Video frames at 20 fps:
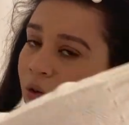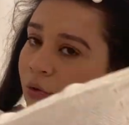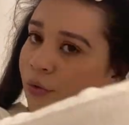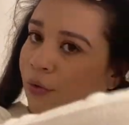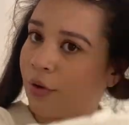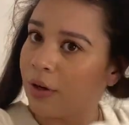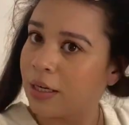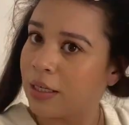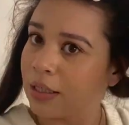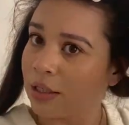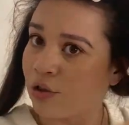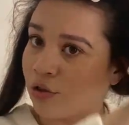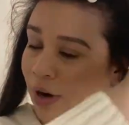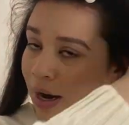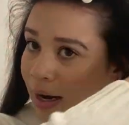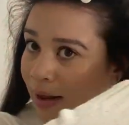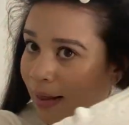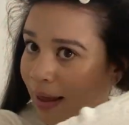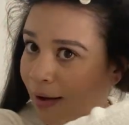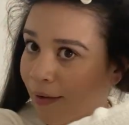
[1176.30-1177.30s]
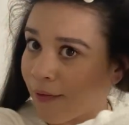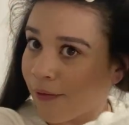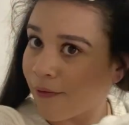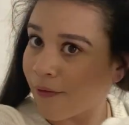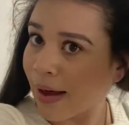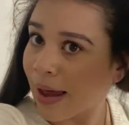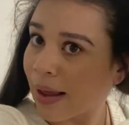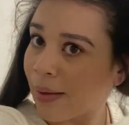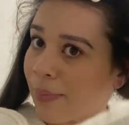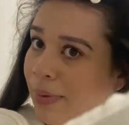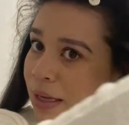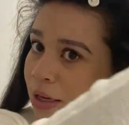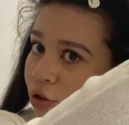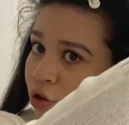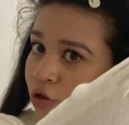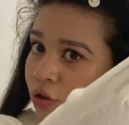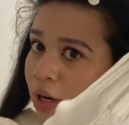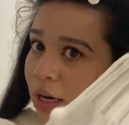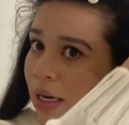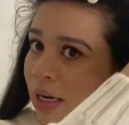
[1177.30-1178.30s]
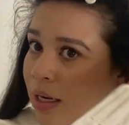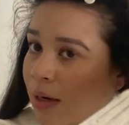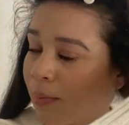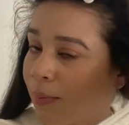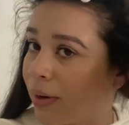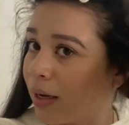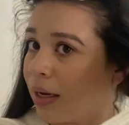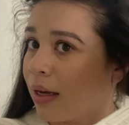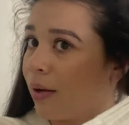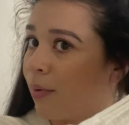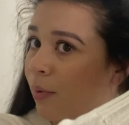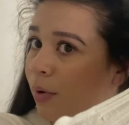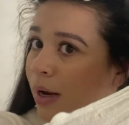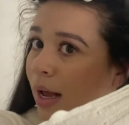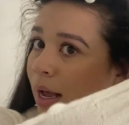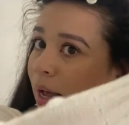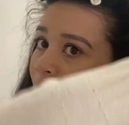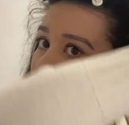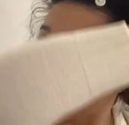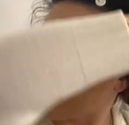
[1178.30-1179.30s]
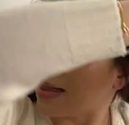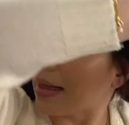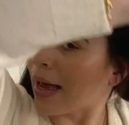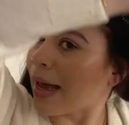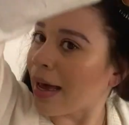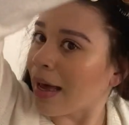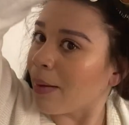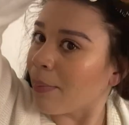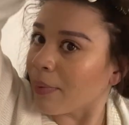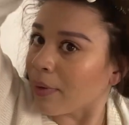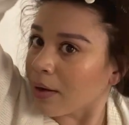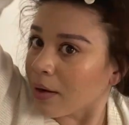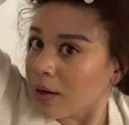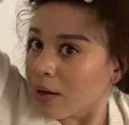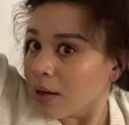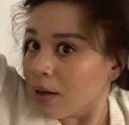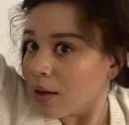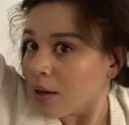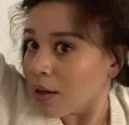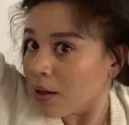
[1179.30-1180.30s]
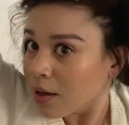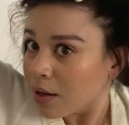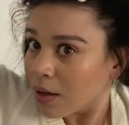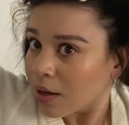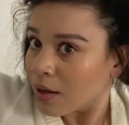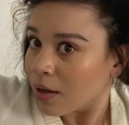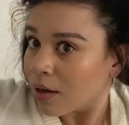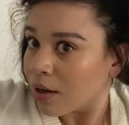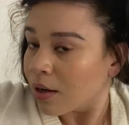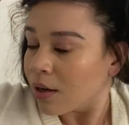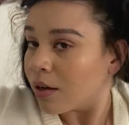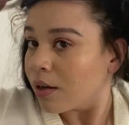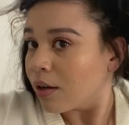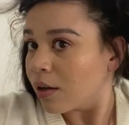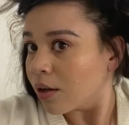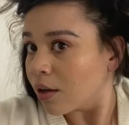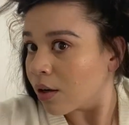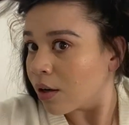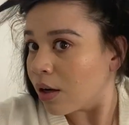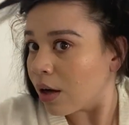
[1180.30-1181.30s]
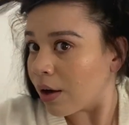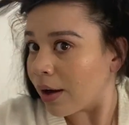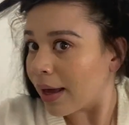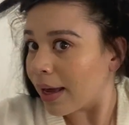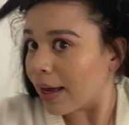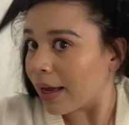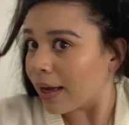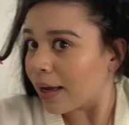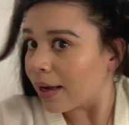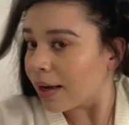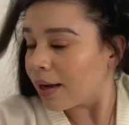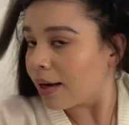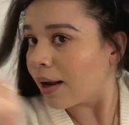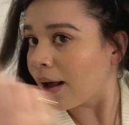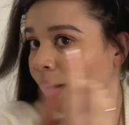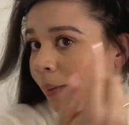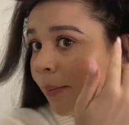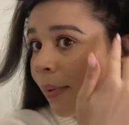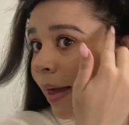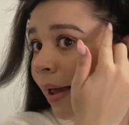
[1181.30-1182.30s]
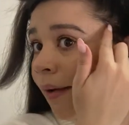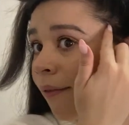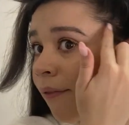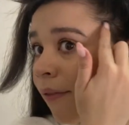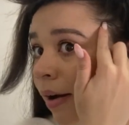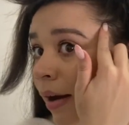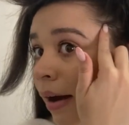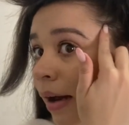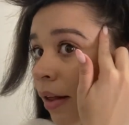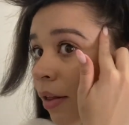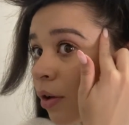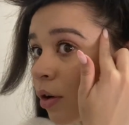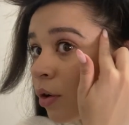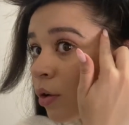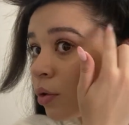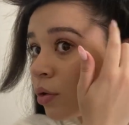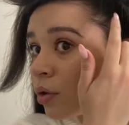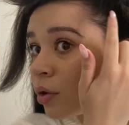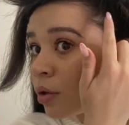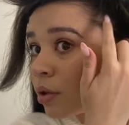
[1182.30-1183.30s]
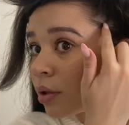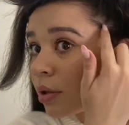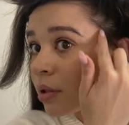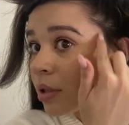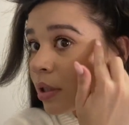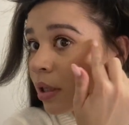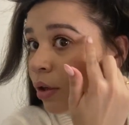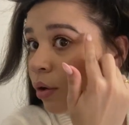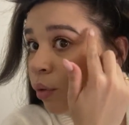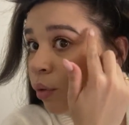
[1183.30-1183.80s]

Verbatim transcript: freeze and try to like fight being straightened, but we're not gonna let that happen. Go ahead, I'm like very close to the